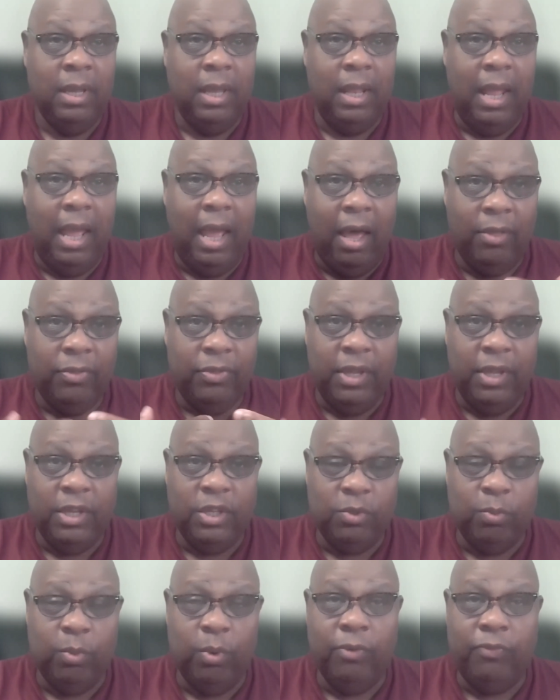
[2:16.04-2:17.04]
and how
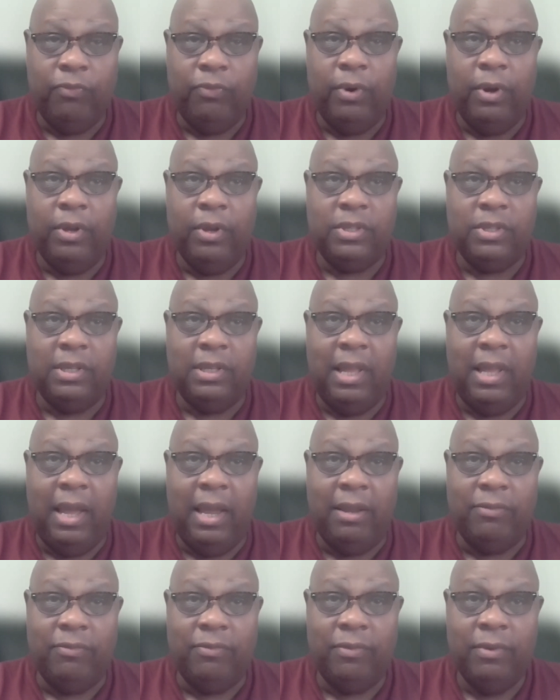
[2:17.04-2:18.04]
things were for us in
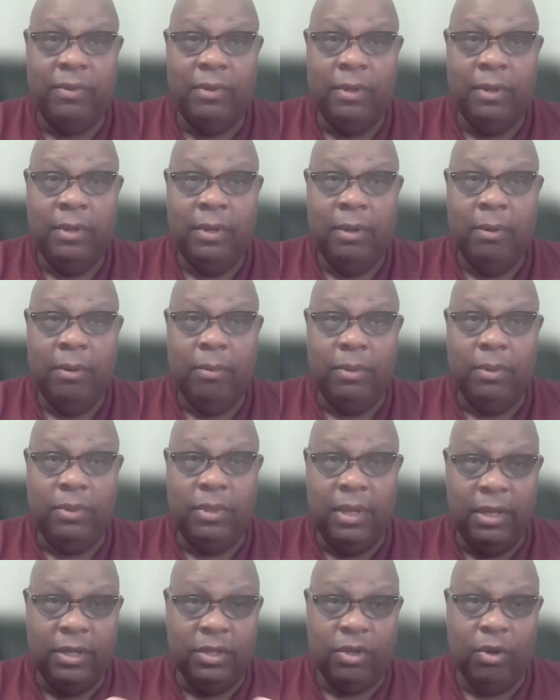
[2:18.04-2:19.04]
life. When
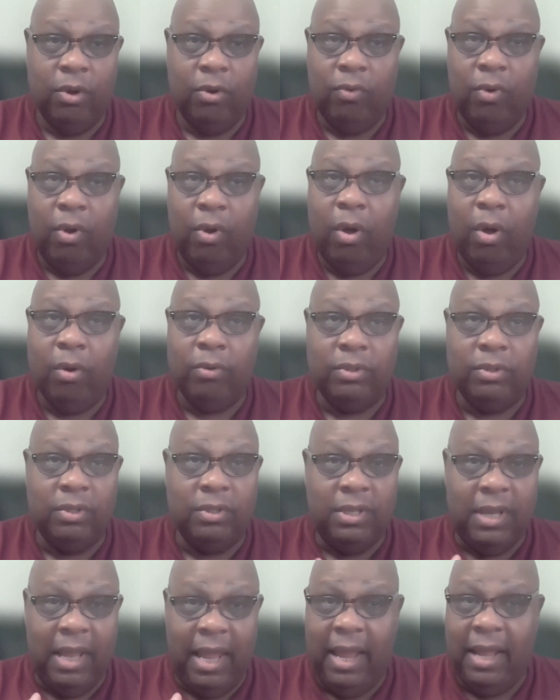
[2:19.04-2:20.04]
things go wrong,
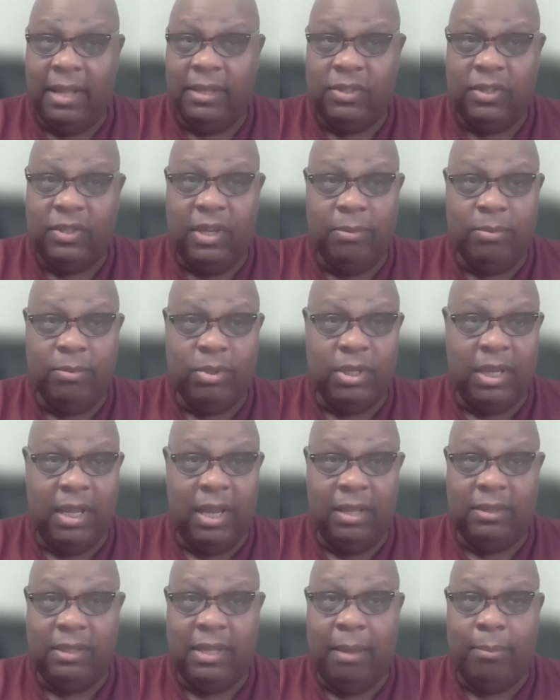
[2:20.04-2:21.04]
dad seems to
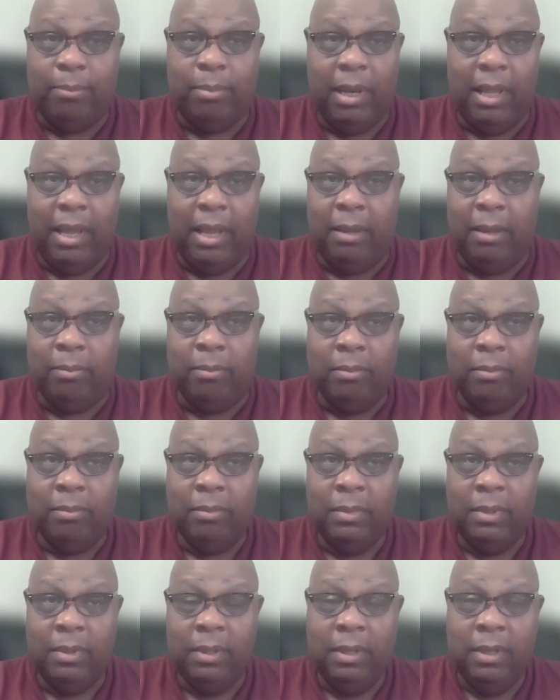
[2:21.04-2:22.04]
get that blame.
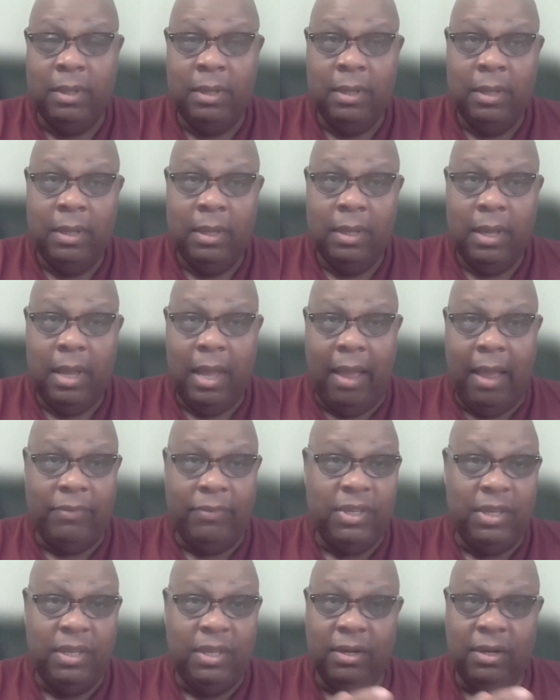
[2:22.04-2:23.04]
I've
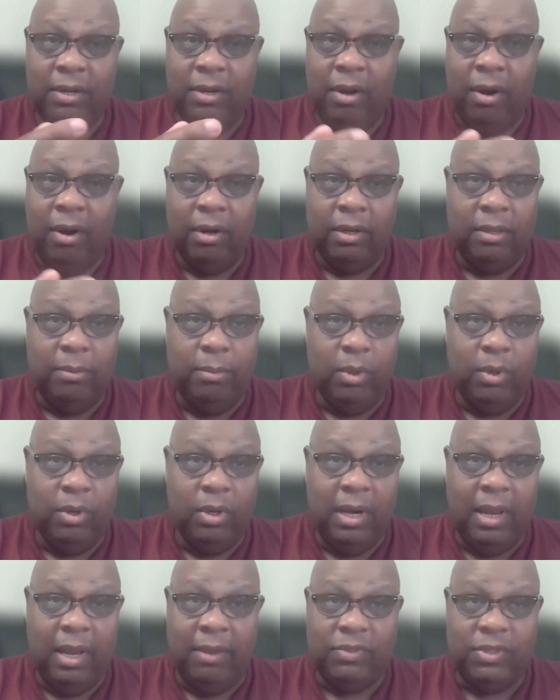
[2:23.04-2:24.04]
seen it in our
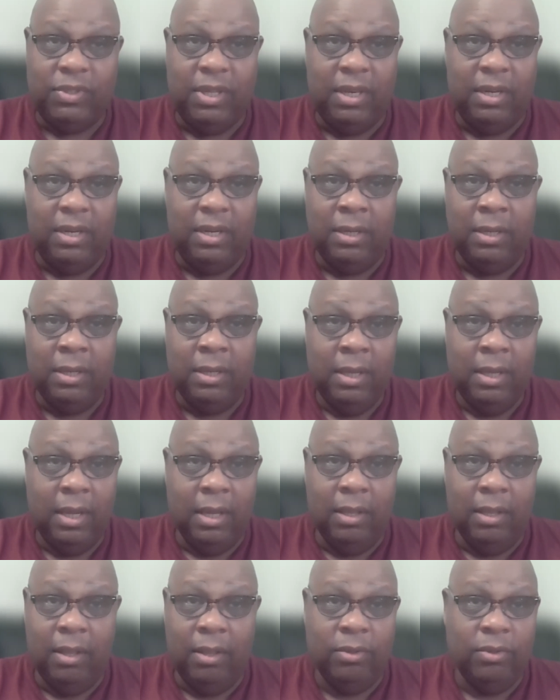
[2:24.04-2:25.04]
community and I've seen it
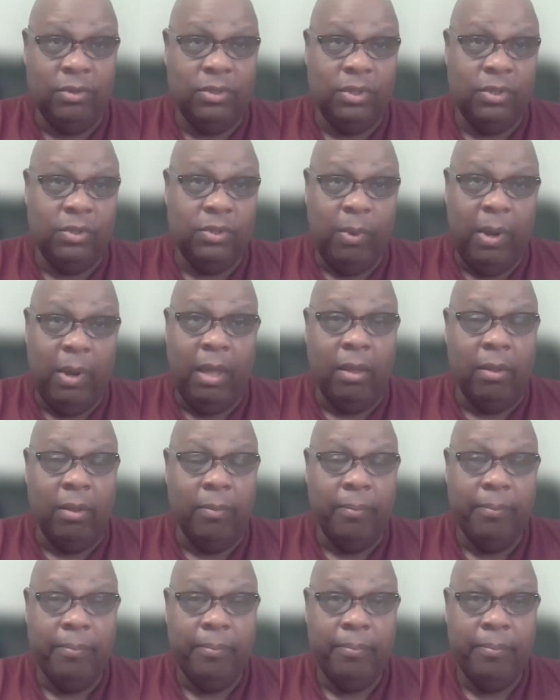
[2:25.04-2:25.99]
in others as well.